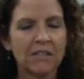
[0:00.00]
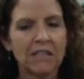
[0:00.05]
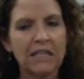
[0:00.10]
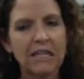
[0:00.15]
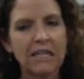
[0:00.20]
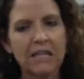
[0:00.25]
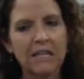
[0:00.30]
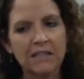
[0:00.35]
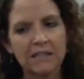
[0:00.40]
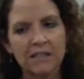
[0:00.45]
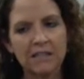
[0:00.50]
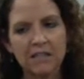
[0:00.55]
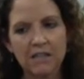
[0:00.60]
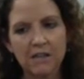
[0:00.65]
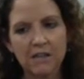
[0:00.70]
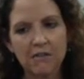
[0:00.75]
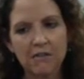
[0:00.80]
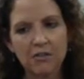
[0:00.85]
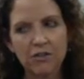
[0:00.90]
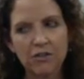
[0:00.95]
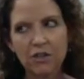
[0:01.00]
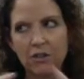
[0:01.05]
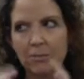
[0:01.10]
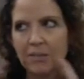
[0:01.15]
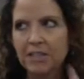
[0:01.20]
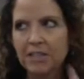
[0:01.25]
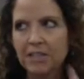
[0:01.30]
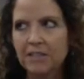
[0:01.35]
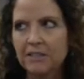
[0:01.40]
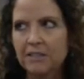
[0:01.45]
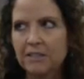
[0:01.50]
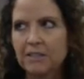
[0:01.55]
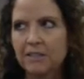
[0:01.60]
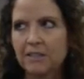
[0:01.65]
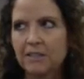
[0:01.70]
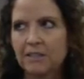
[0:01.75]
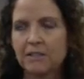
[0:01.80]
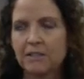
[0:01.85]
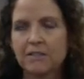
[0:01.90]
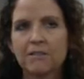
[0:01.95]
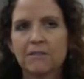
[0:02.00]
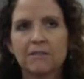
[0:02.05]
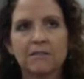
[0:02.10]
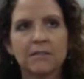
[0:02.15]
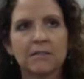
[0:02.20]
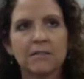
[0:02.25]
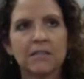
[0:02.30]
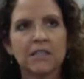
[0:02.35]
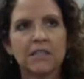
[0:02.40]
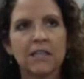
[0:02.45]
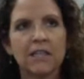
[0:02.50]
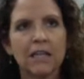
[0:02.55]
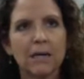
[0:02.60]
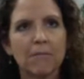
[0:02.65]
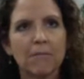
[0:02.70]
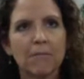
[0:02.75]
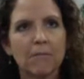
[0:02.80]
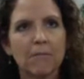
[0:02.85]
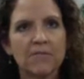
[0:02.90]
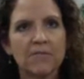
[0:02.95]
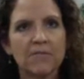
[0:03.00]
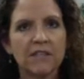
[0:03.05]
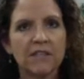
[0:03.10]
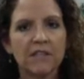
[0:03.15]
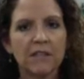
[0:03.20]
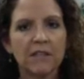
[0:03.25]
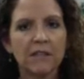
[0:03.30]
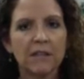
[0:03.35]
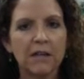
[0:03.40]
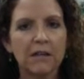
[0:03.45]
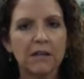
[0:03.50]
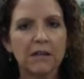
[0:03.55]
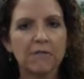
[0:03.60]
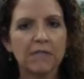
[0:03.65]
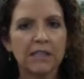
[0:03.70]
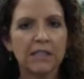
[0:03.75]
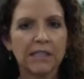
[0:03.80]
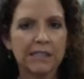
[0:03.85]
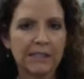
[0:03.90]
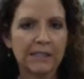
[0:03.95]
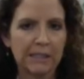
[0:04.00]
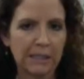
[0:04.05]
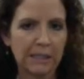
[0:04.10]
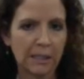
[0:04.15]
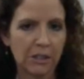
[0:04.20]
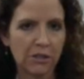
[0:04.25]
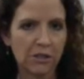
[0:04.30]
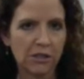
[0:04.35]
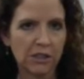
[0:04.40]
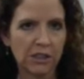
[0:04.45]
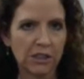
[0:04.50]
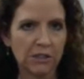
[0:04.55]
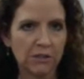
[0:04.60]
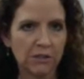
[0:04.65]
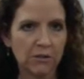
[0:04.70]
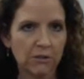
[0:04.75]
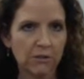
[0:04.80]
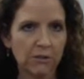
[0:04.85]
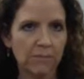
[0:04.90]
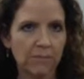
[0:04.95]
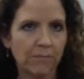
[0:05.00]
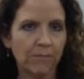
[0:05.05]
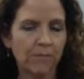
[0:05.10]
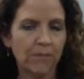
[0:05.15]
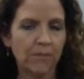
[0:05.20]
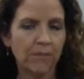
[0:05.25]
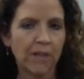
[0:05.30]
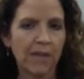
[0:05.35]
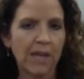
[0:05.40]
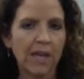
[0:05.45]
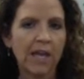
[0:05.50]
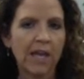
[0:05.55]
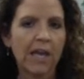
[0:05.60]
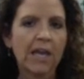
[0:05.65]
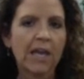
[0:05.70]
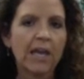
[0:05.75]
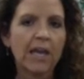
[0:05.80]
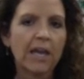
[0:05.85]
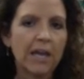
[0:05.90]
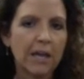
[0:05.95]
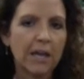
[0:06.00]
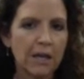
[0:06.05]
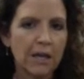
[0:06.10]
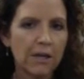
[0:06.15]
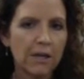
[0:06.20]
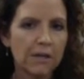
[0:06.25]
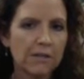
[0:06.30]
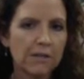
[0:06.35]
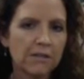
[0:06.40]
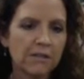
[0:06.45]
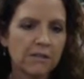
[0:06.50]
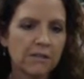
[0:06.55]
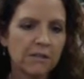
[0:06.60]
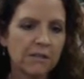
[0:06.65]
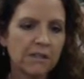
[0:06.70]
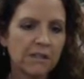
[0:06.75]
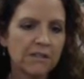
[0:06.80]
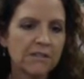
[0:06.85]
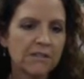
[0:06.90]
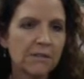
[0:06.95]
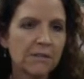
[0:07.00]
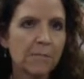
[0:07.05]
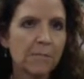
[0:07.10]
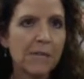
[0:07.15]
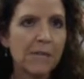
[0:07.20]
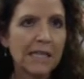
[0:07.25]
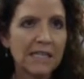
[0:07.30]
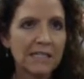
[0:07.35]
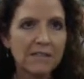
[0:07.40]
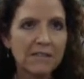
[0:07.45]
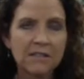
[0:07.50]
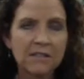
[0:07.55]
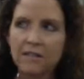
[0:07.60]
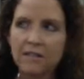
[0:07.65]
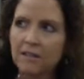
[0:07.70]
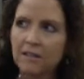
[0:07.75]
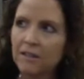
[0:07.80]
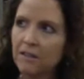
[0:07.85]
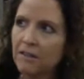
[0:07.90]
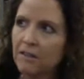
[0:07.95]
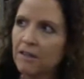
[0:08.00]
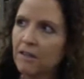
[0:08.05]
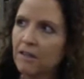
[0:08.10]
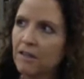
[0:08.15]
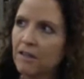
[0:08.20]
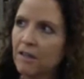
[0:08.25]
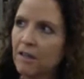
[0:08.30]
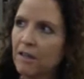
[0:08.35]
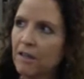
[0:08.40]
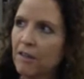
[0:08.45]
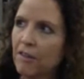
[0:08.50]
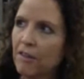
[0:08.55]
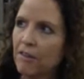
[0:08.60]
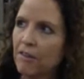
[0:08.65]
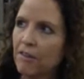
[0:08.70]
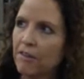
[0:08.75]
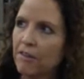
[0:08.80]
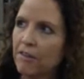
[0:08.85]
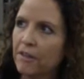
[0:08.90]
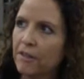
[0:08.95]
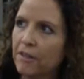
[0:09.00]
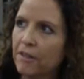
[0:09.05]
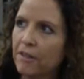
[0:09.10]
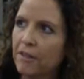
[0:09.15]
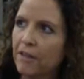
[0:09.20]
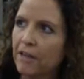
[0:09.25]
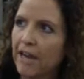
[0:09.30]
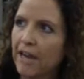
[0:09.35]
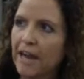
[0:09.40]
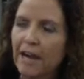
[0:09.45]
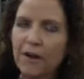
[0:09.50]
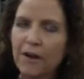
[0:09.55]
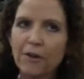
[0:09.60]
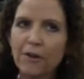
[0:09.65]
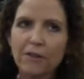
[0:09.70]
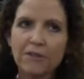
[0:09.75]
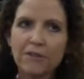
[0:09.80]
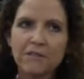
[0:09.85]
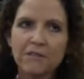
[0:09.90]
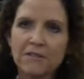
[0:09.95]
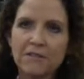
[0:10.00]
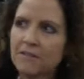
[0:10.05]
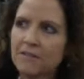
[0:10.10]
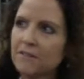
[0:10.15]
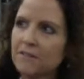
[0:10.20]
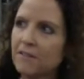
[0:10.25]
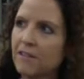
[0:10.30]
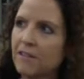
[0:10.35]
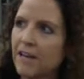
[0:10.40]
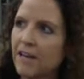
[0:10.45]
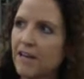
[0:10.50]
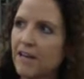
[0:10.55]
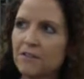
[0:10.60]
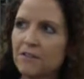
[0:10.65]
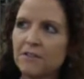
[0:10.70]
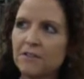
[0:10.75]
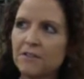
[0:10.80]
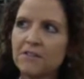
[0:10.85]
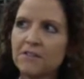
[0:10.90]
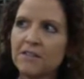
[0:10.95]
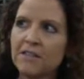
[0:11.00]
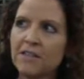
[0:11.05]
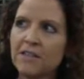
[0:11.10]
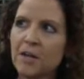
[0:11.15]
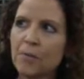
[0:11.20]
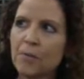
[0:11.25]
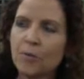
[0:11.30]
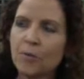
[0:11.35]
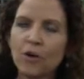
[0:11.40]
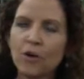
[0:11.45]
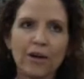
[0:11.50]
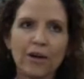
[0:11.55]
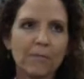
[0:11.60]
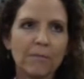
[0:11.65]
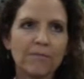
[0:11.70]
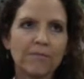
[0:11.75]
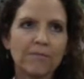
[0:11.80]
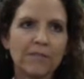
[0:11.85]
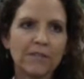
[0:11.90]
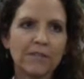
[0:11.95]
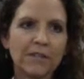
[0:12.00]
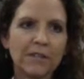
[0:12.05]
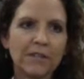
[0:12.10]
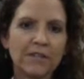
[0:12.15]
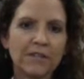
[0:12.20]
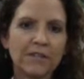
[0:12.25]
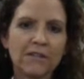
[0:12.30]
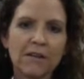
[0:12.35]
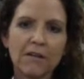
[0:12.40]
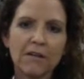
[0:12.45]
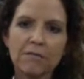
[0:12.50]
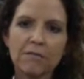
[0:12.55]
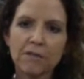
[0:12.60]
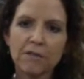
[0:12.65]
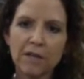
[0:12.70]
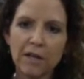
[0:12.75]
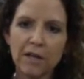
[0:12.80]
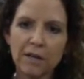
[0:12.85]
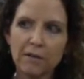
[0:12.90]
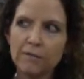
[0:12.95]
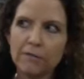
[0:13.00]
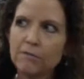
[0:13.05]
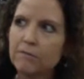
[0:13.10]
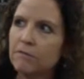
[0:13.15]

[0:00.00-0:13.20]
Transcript: And then the other jar, I'm healing it, and I'm sending love and healing energy into it. And it's amazing how this has brought up feelings of love.